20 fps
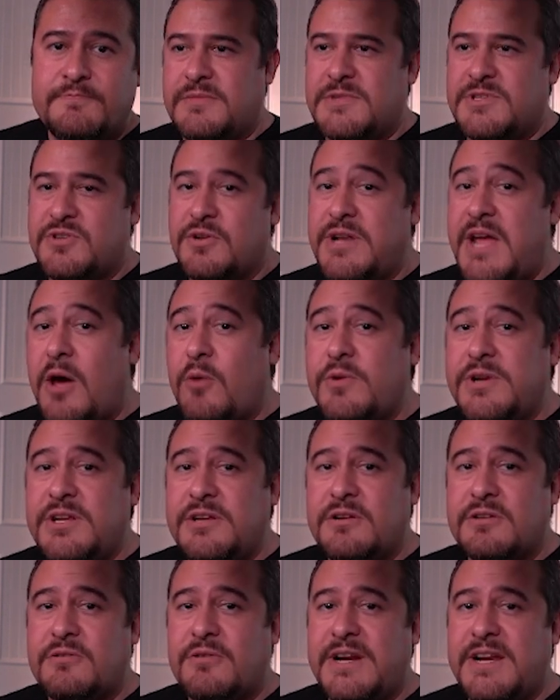So now we need
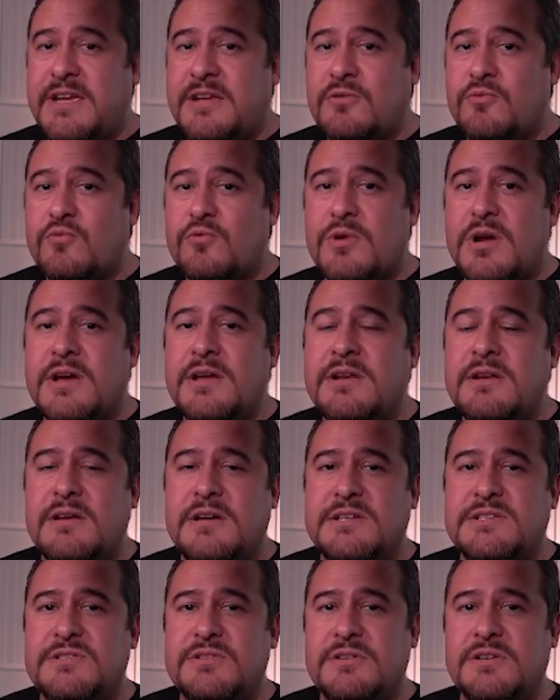to go ahead and run
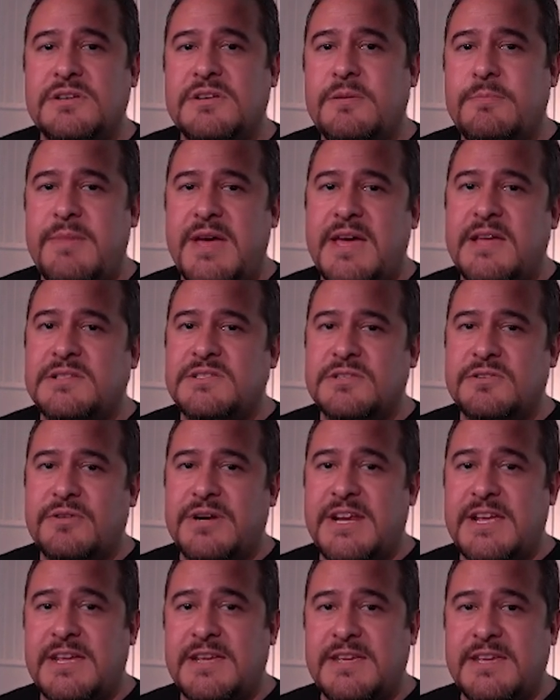a certain command to go
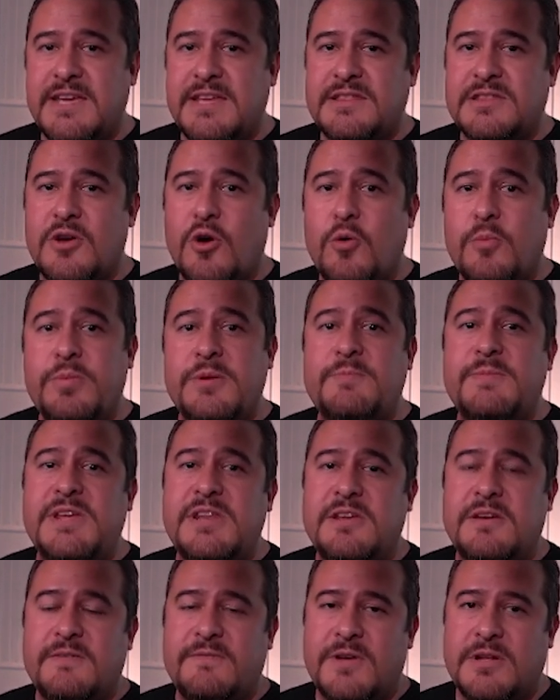ahead and get the Open
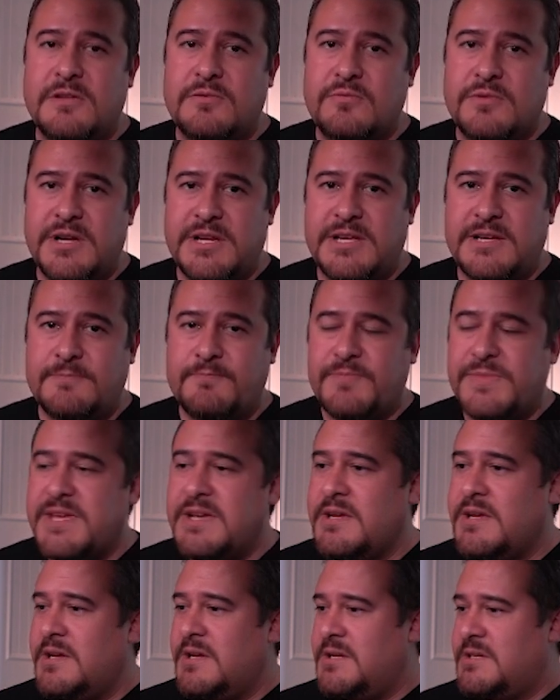Media Vault running.
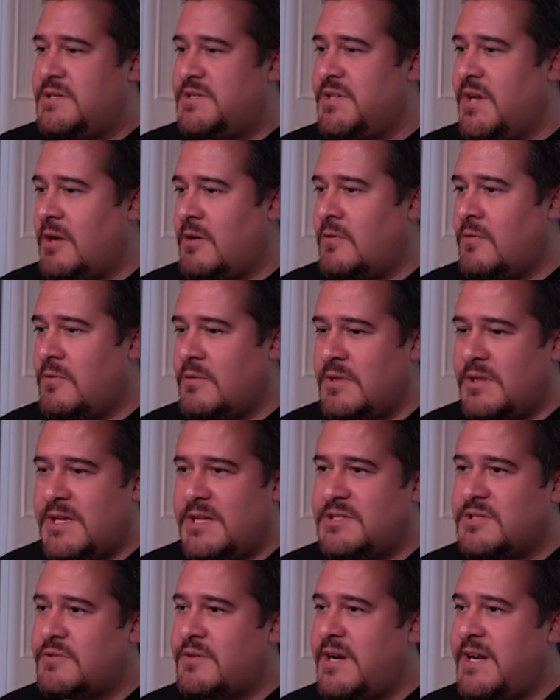So
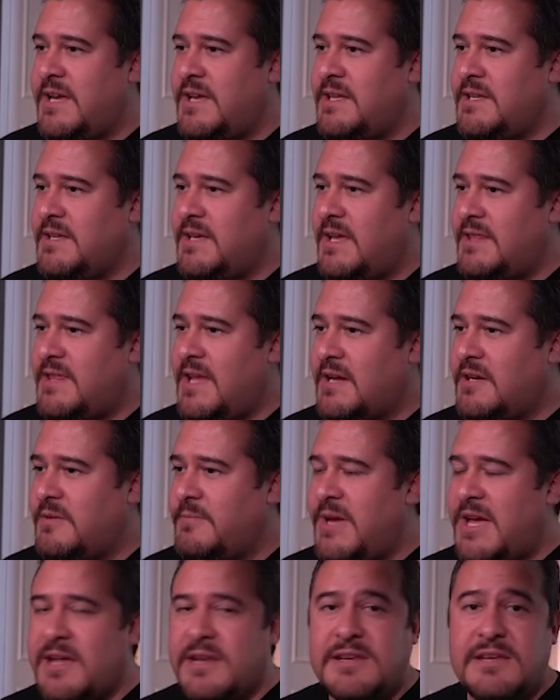let's go ahead and get that
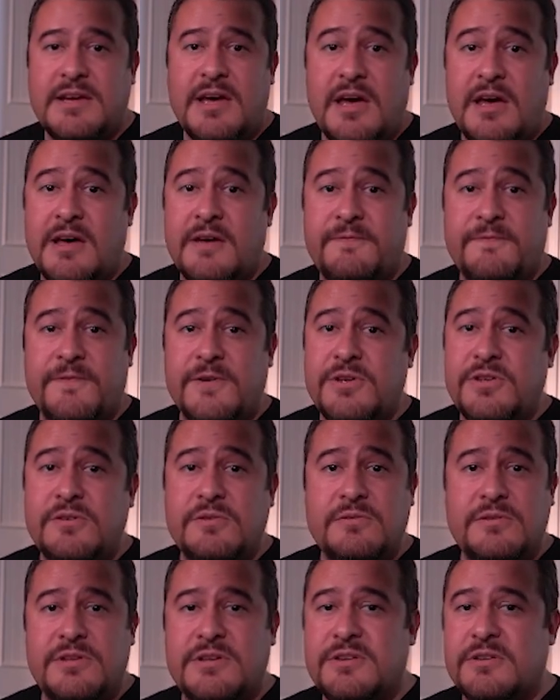command. Uh, for
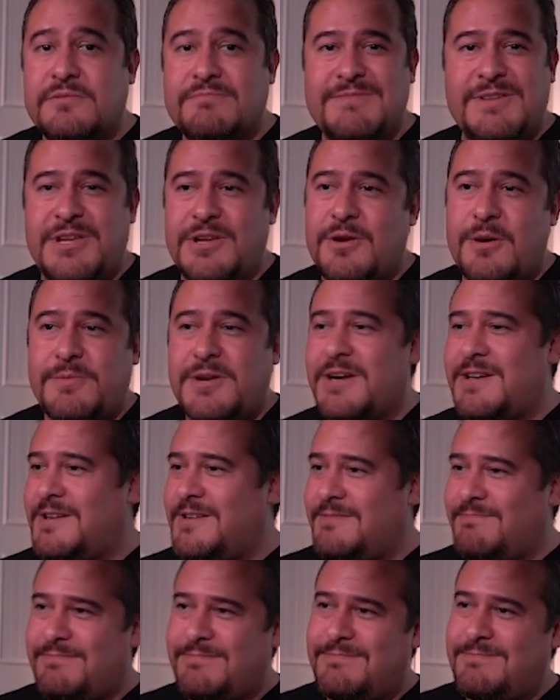you, you could, you know, I'm not
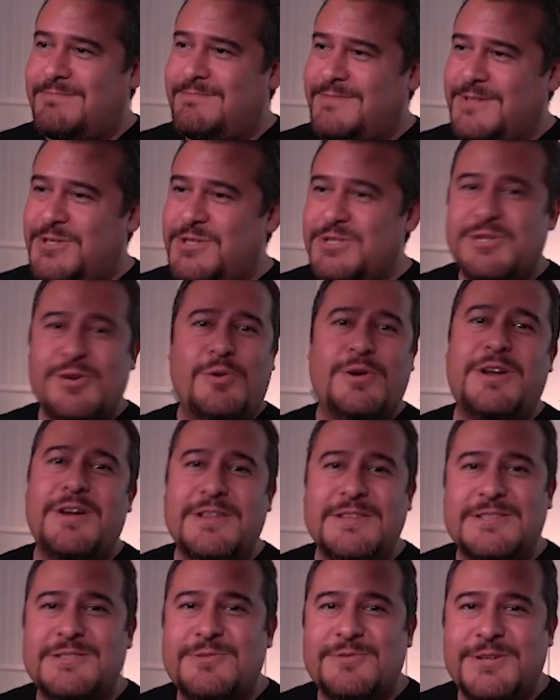going to show it on
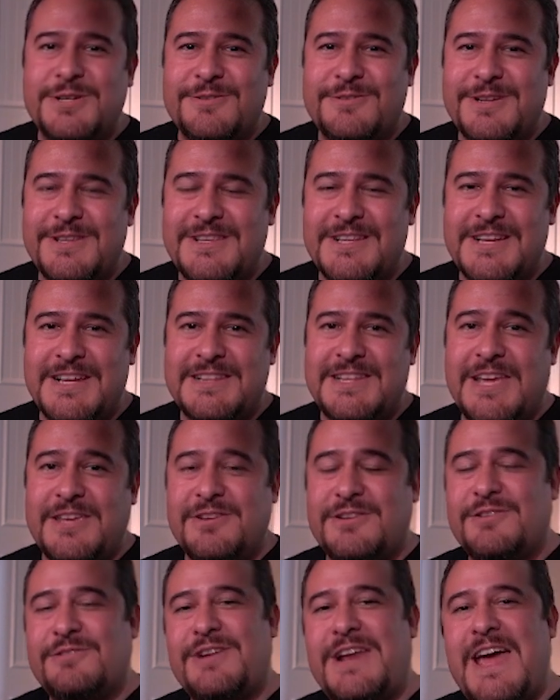the screen or anything like that. You
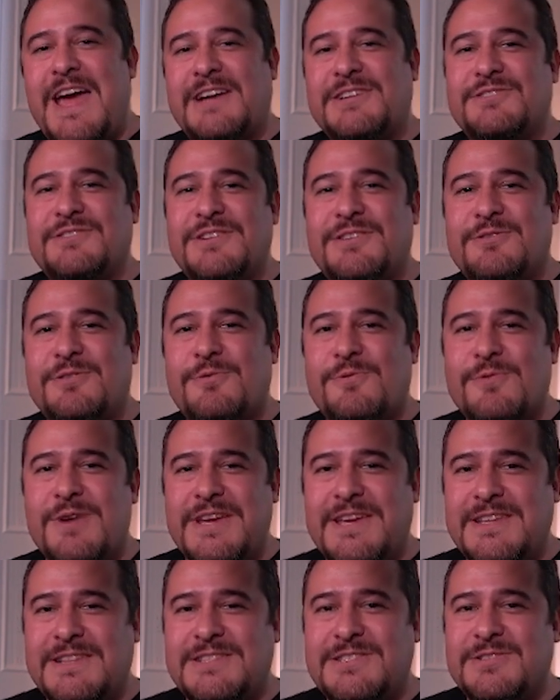could actually go
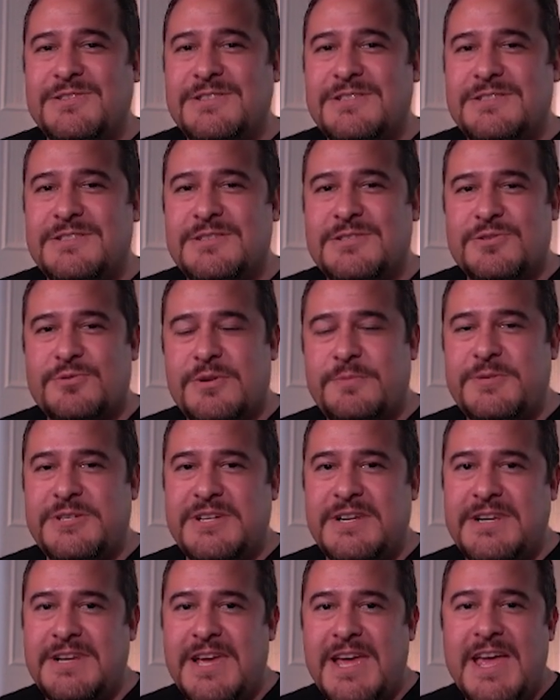into the
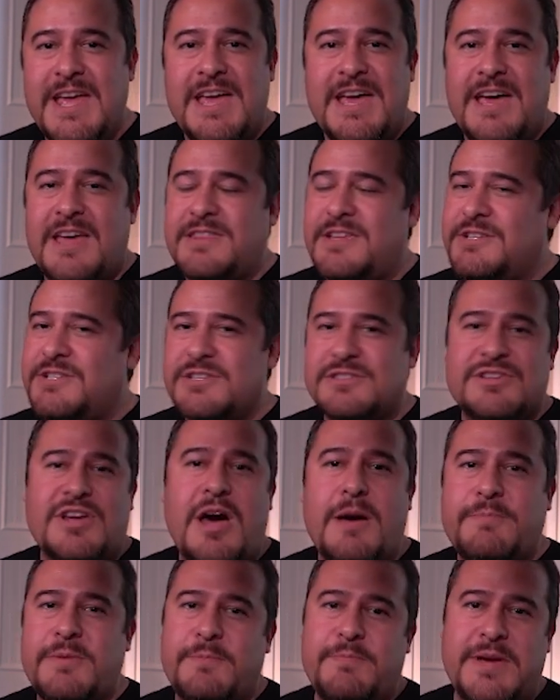description and then just
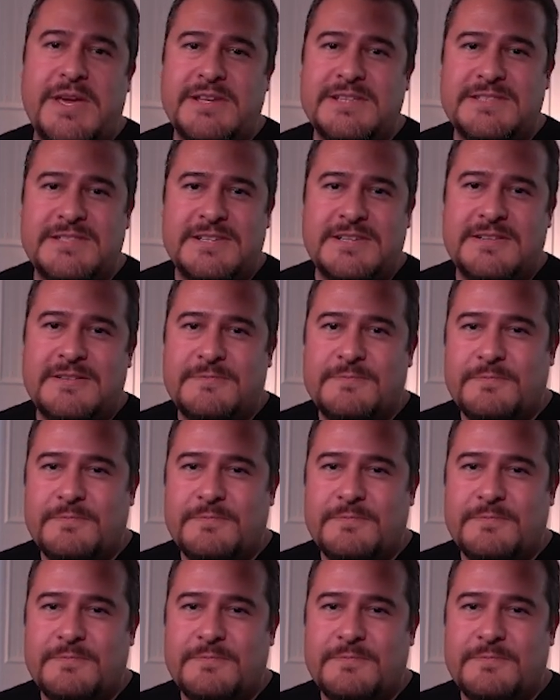copy paste it.